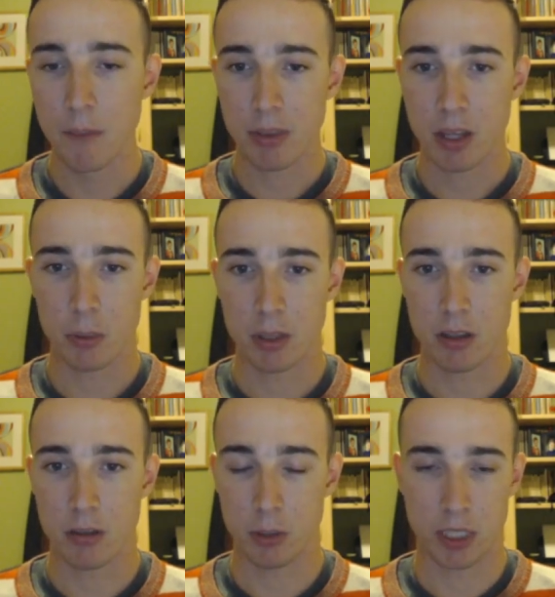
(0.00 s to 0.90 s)

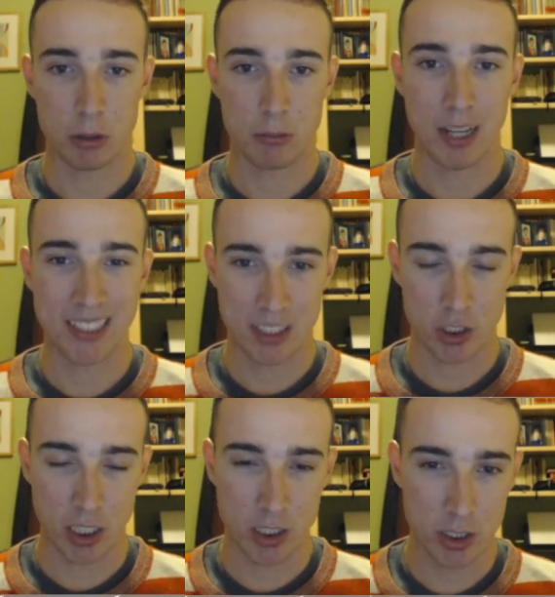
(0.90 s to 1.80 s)
without mass
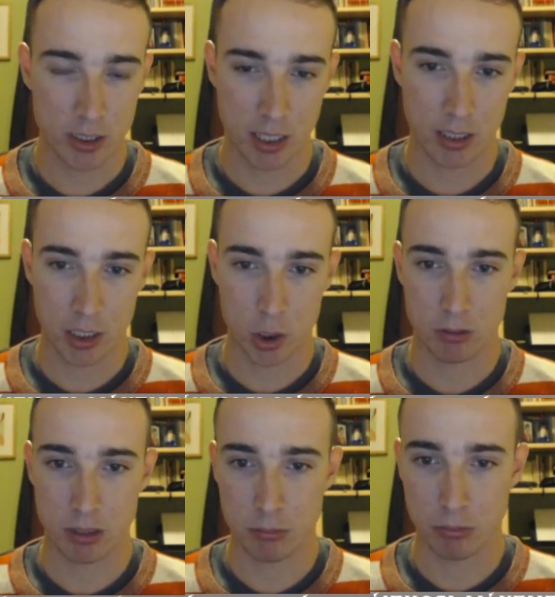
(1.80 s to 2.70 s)
exchanges, and
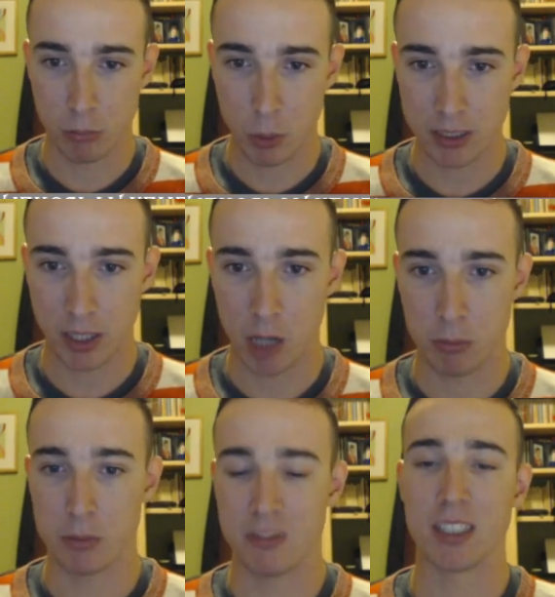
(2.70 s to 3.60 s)
actually white king
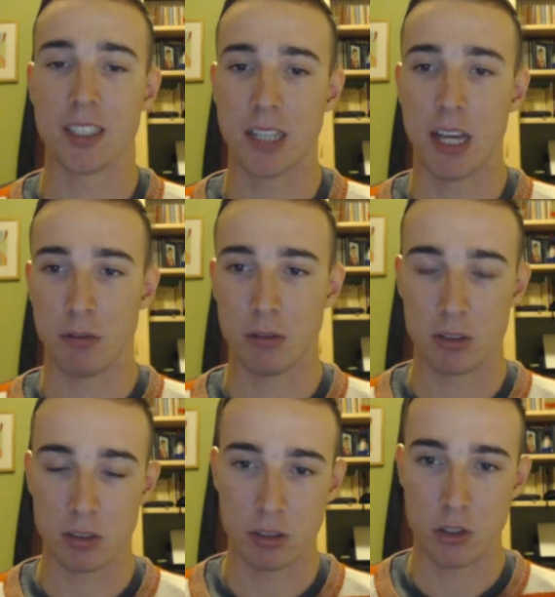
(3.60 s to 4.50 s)
will be very safe
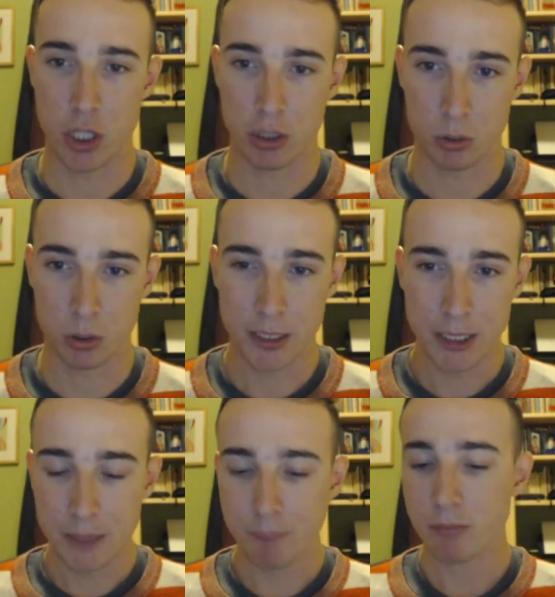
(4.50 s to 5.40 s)
on g2.
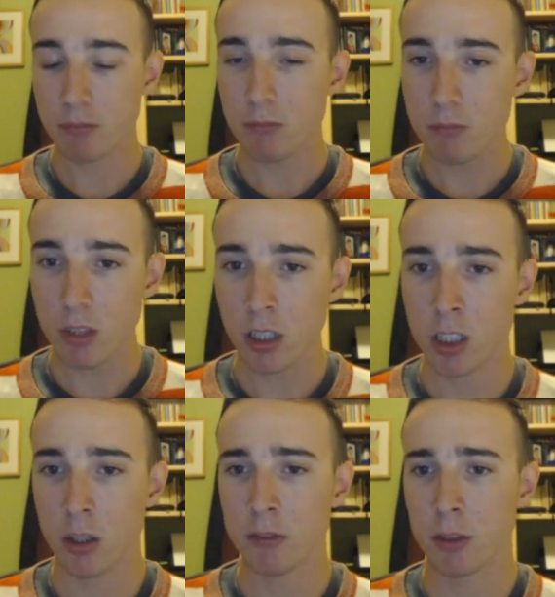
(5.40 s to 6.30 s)

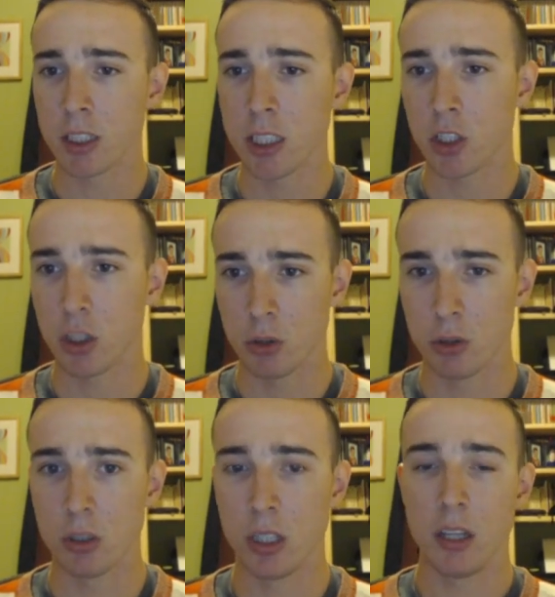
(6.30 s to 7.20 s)
So after king
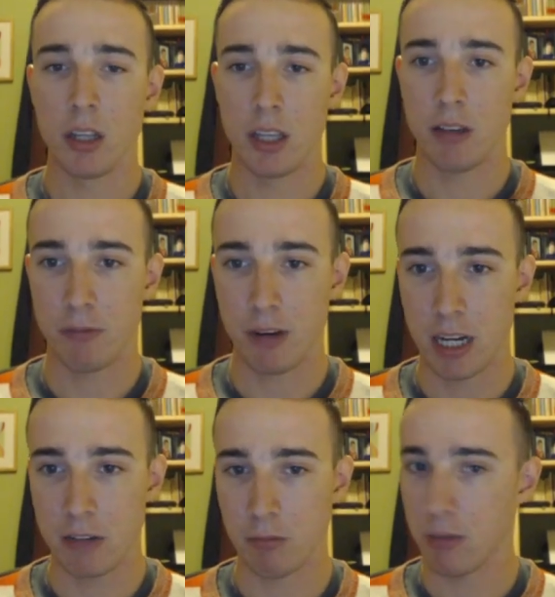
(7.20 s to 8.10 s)
g2,
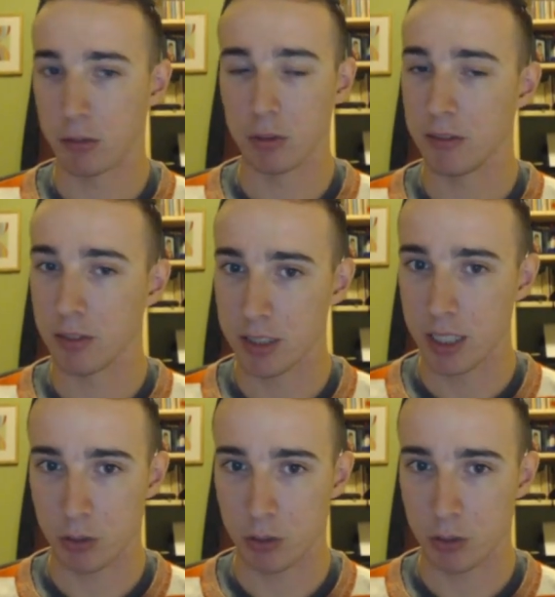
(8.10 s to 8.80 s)
e5, Magnus even decided